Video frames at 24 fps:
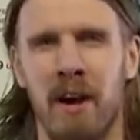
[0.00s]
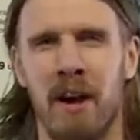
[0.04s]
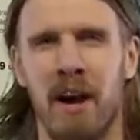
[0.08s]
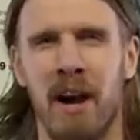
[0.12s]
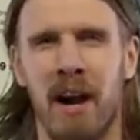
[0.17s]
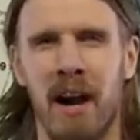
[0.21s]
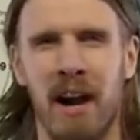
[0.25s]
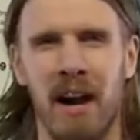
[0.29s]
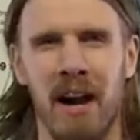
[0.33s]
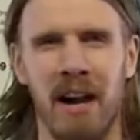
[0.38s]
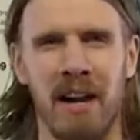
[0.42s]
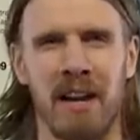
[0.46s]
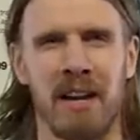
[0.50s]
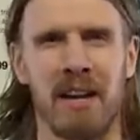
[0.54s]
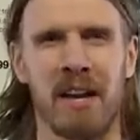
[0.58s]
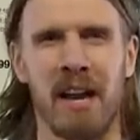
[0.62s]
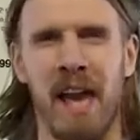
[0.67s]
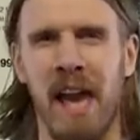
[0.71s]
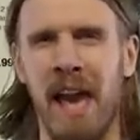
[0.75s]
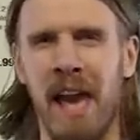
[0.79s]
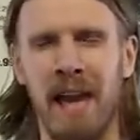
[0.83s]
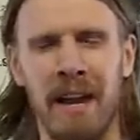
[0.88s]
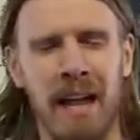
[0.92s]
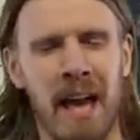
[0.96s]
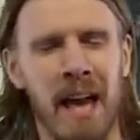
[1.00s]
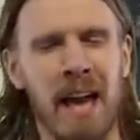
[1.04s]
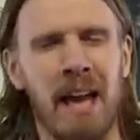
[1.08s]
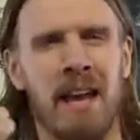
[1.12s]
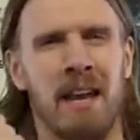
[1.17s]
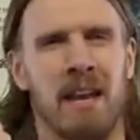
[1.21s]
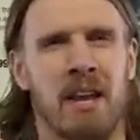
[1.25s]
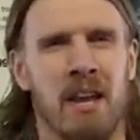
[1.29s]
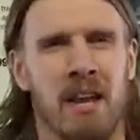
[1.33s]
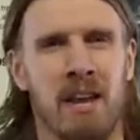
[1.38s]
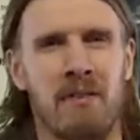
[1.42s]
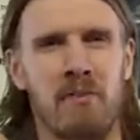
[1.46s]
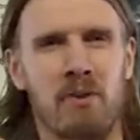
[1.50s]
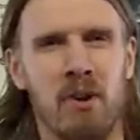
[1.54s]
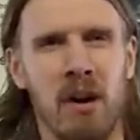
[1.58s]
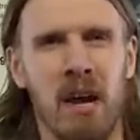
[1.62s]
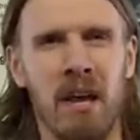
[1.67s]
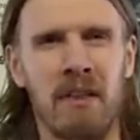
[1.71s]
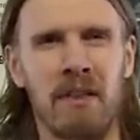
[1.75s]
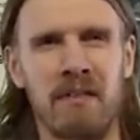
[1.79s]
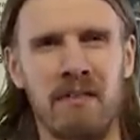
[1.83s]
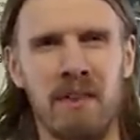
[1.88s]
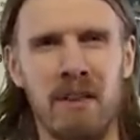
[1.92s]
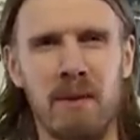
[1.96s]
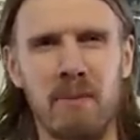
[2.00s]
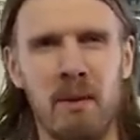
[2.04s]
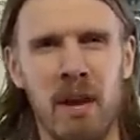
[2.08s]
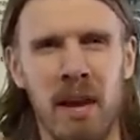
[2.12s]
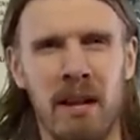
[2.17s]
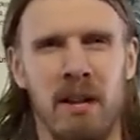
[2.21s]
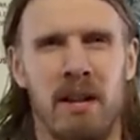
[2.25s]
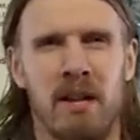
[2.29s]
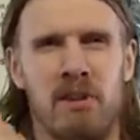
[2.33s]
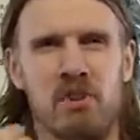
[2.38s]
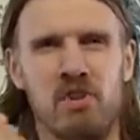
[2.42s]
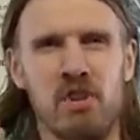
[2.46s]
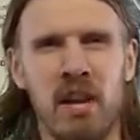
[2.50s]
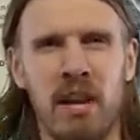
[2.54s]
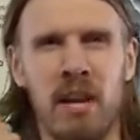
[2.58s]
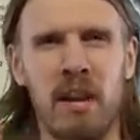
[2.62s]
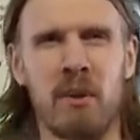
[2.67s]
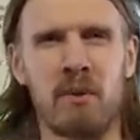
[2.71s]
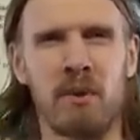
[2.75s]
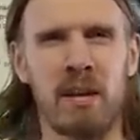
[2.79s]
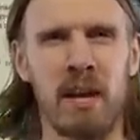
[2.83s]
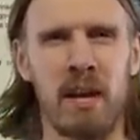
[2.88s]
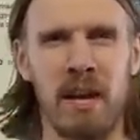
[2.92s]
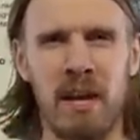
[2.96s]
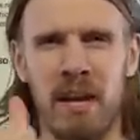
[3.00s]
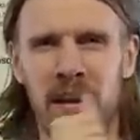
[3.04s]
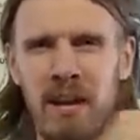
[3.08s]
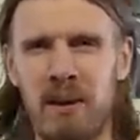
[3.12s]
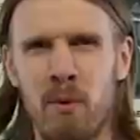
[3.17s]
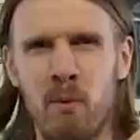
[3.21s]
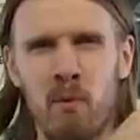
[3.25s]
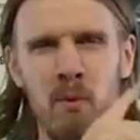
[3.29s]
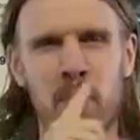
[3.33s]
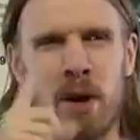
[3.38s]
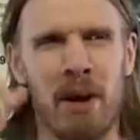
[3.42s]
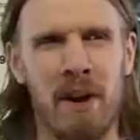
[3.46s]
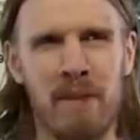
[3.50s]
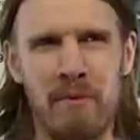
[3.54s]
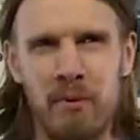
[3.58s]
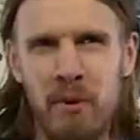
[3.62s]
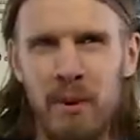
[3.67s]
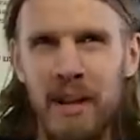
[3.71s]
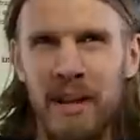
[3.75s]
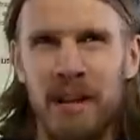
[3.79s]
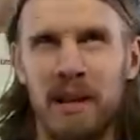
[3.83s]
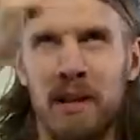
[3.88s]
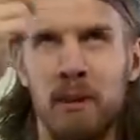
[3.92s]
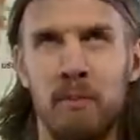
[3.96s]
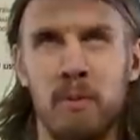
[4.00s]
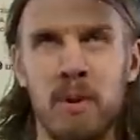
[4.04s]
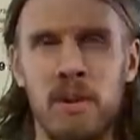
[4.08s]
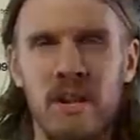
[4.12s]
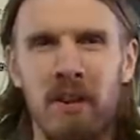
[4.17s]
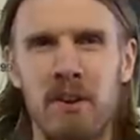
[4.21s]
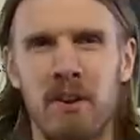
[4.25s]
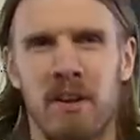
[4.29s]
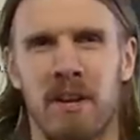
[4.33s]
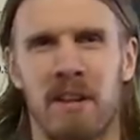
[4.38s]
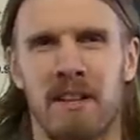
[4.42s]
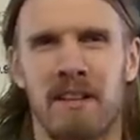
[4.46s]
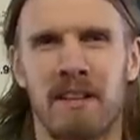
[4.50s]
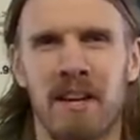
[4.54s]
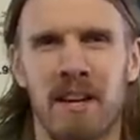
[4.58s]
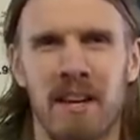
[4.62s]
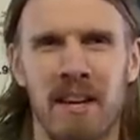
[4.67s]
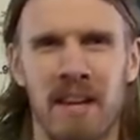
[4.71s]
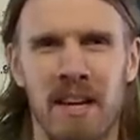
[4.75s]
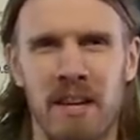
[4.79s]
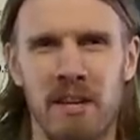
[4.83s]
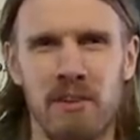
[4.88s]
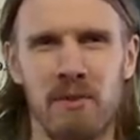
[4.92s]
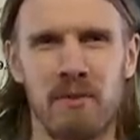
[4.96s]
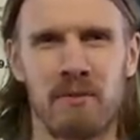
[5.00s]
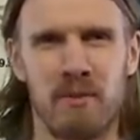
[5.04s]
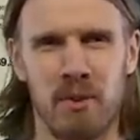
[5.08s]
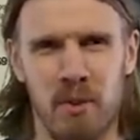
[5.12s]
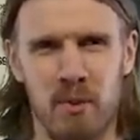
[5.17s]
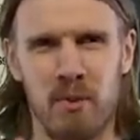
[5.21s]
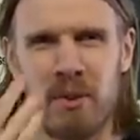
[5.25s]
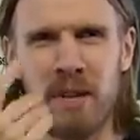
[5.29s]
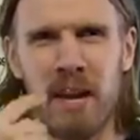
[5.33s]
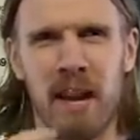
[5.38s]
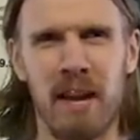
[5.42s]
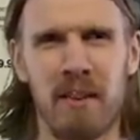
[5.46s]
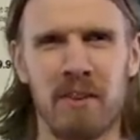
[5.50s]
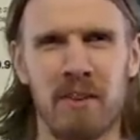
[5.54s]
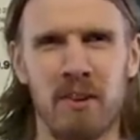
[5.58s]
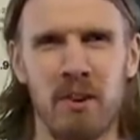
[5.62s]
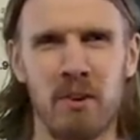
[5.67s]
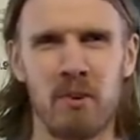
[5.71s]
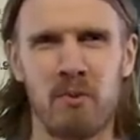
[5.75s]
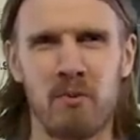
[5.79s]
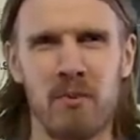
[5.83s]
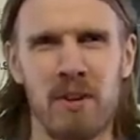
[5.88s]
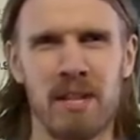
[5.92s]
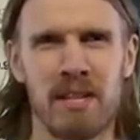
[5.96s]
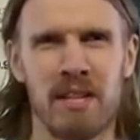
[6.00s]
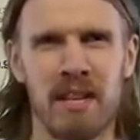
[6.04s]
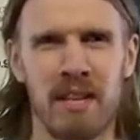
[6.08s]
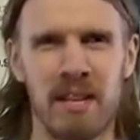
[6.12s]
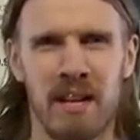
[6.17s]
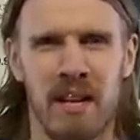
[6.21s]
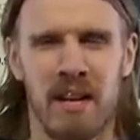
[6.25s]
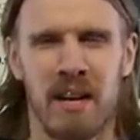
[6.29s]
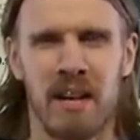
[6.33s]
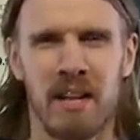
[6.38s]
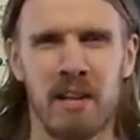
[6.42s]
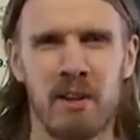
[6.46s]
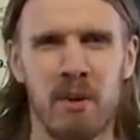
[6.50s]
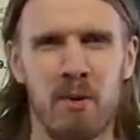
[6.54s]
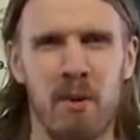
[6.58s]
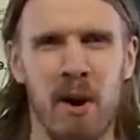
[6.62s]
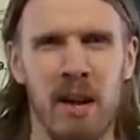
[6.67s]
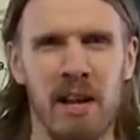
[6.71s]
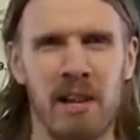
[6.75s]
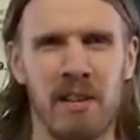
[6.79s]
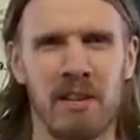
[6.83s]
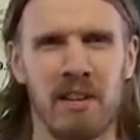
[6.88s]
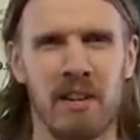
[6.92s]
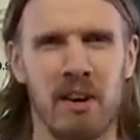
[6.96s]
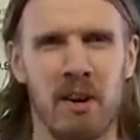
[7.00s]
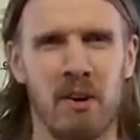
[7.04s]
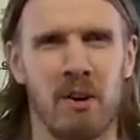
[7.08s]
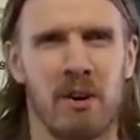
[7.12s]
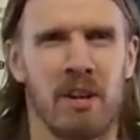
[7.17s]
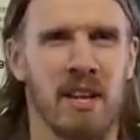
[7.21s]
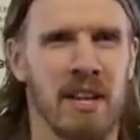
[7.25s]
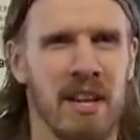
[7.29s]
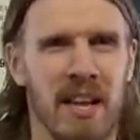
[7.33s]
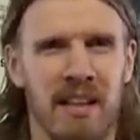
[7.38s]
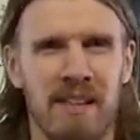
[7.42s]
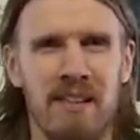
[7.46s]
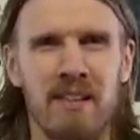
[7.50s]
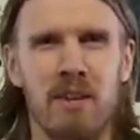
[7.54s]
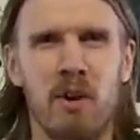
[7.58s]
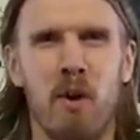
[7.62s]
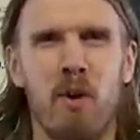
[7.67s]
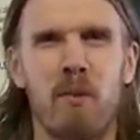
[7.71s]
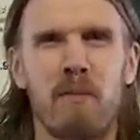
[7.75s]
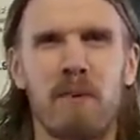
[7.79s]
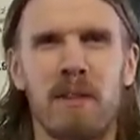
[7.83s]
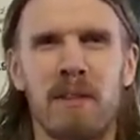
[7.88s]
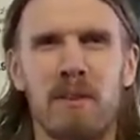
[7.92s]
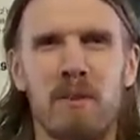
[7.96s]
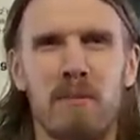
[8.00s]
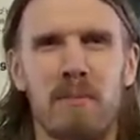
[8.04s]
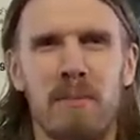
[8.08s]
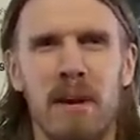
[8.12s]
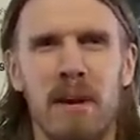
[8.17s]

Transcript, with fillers: Uh, and hey, if you're not on the team yet, check out uh, wherever it'll appear, the interview with Athenar that we did a little while ago. Get to know him a little